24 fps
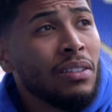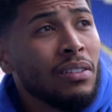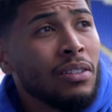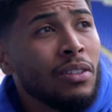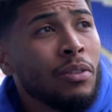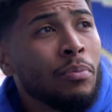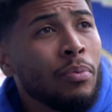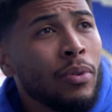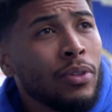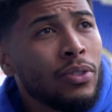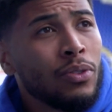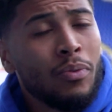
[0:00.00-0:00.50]

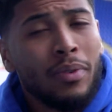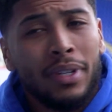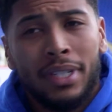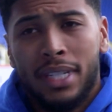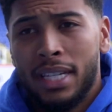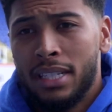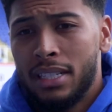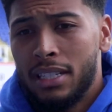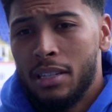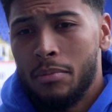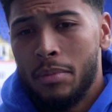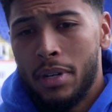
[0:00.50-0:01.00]
the boss always
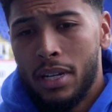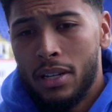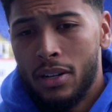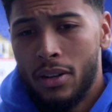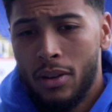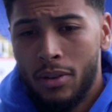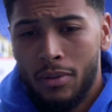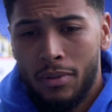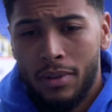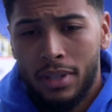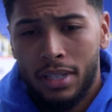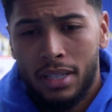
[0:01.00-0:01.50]
says to me, you
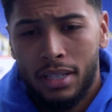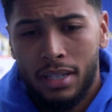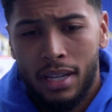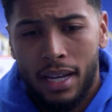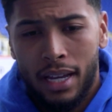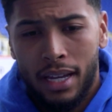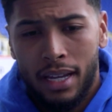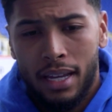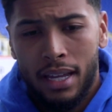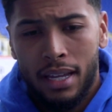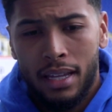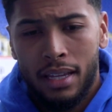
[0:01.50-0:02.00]
know, once
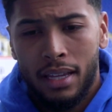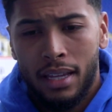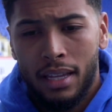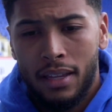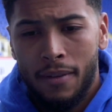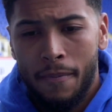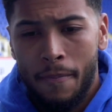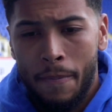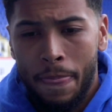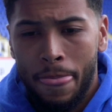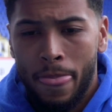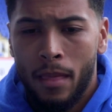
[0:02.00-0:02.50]
I can,
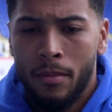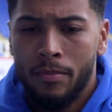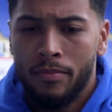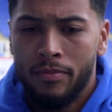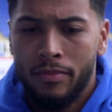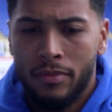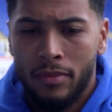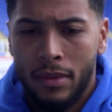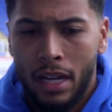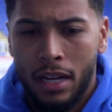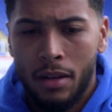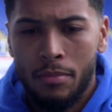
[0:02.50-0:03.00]

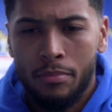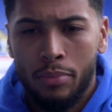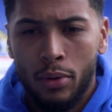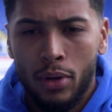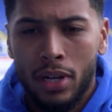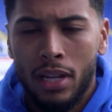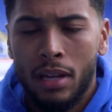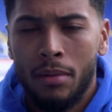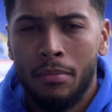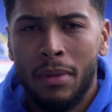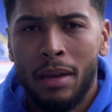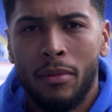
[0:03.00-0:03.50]
I can
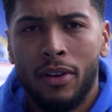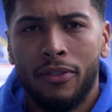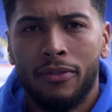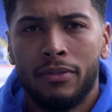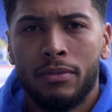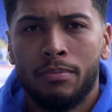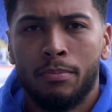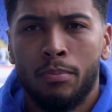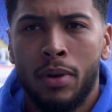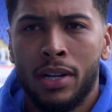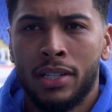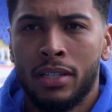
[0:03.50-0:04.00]
bully and make my
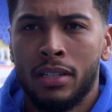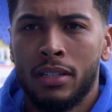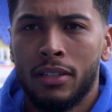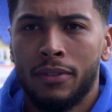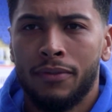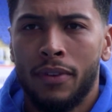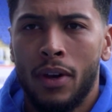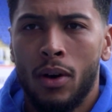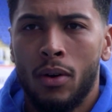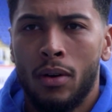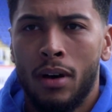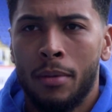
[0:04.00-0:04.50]
presence
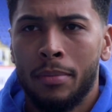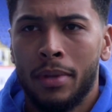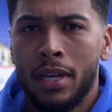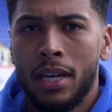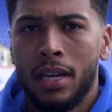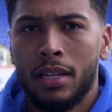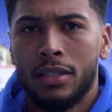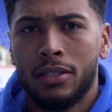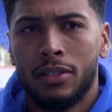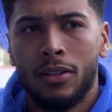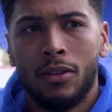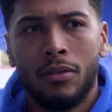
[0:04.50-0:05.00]
felt up
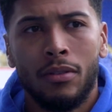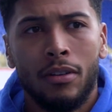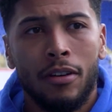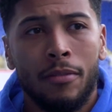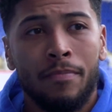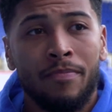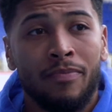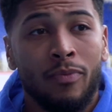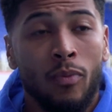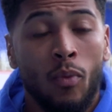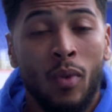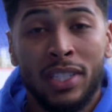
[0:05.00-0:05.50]
there. So
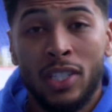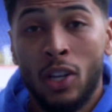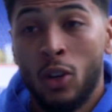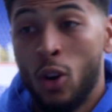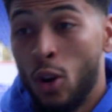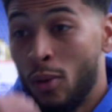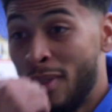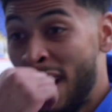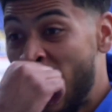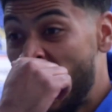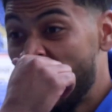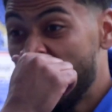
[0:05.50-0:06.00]
um, once I
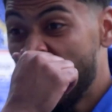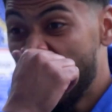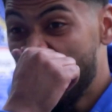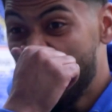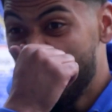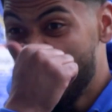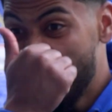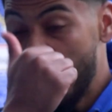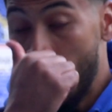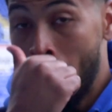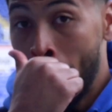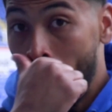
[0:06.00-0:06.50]
got round him
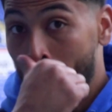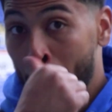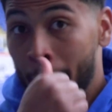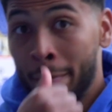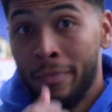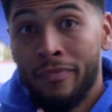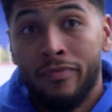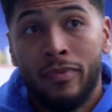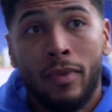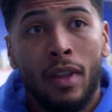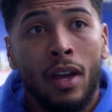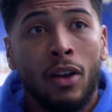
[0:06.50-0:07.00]

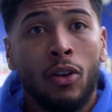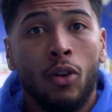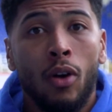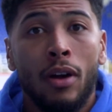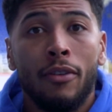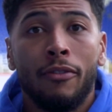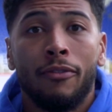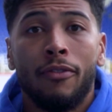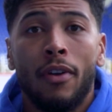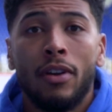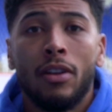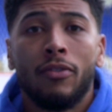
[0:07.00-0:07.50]
and got
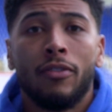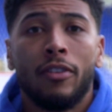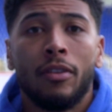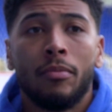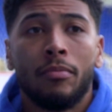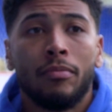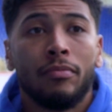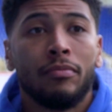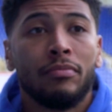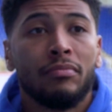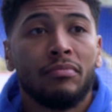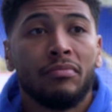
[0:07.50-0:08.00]
in front of
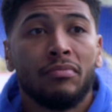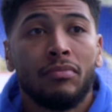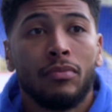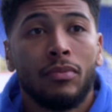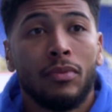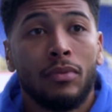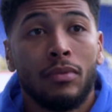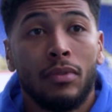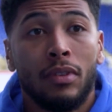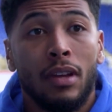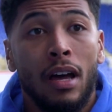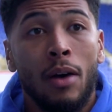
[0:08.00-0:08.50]
him,
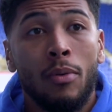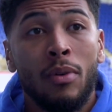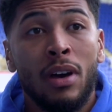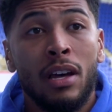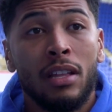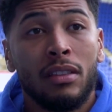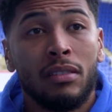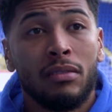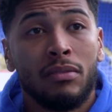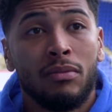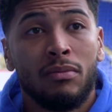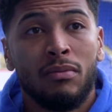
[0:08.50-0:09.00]
I
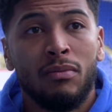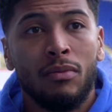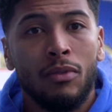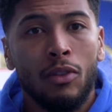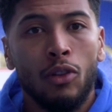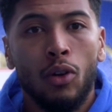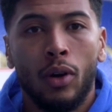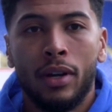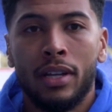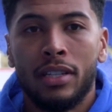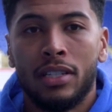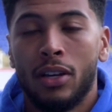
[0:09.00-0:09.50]
weren't
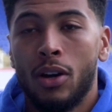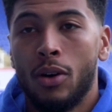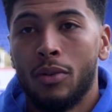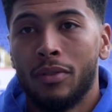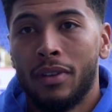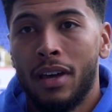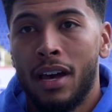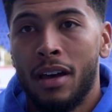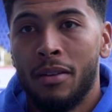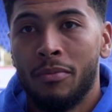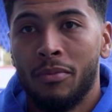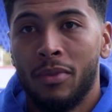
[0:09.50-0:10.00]
looking to go
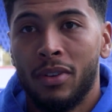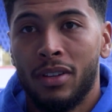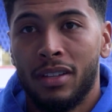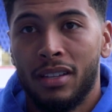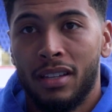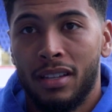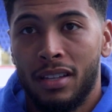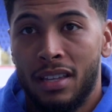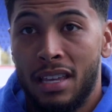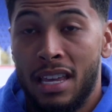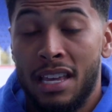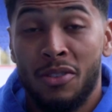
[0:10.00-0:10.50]
down, but
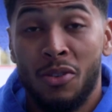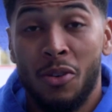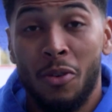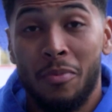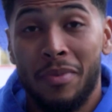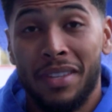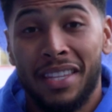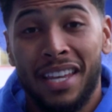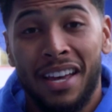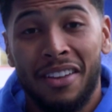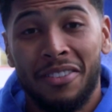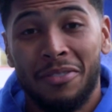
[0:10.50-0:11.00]
he took
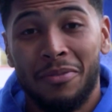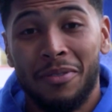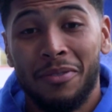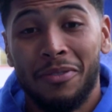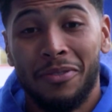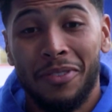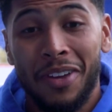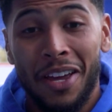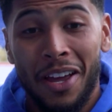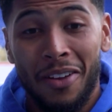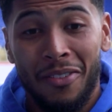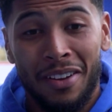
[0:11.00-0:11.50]
me down to be
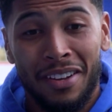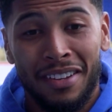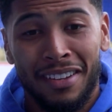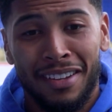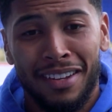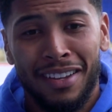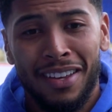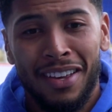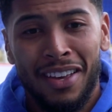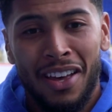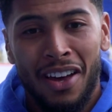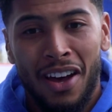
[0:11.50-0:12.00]
fair, and
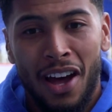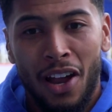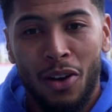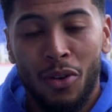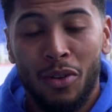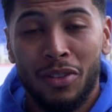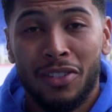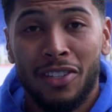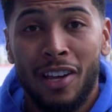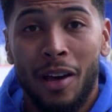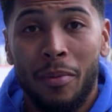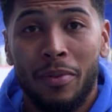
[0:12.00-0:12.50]
I
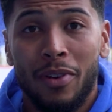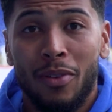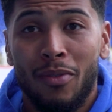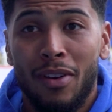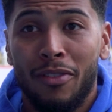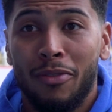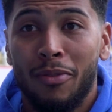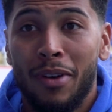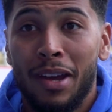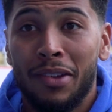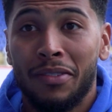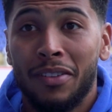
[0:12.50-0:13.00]
looked up and the
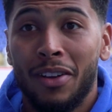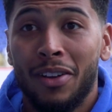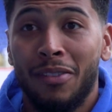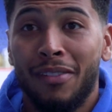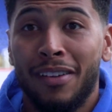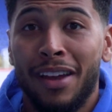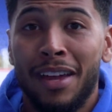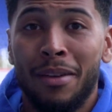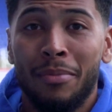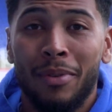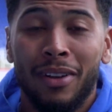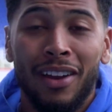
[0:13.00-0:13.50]
ref waved it
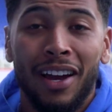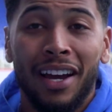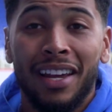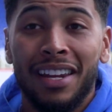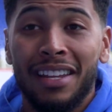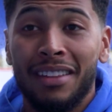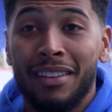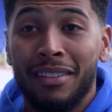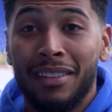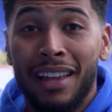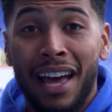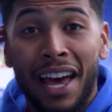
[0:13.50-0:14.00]
away. But
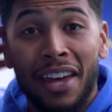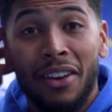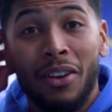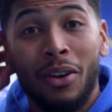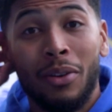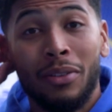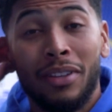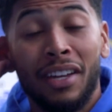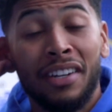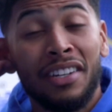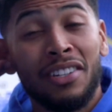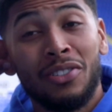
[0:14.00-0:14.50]
luckily, the lino
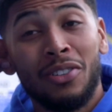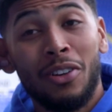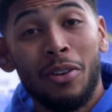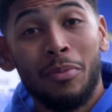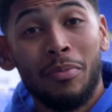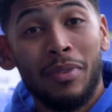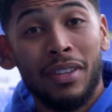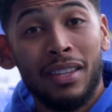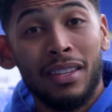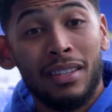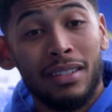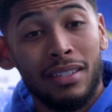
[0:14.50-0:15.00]
done his
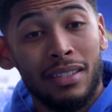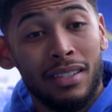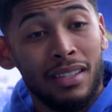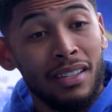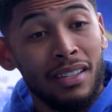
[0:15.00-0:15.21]
job and